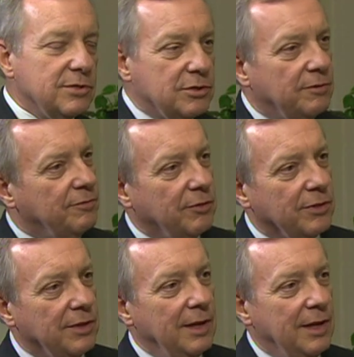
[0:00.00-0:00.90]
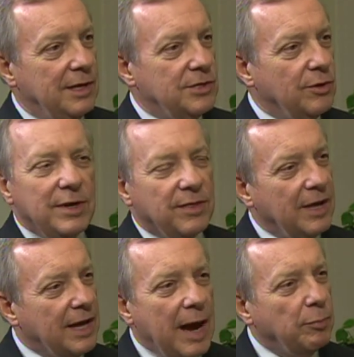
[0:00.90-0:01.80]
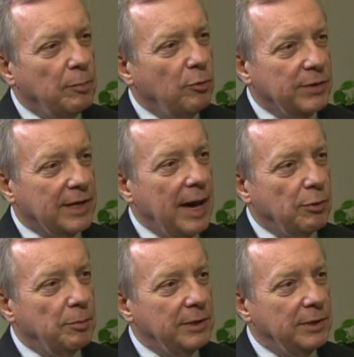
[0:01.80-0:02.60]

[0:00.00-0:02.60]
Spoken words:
and so forth? Is there anything comparable with the Capitol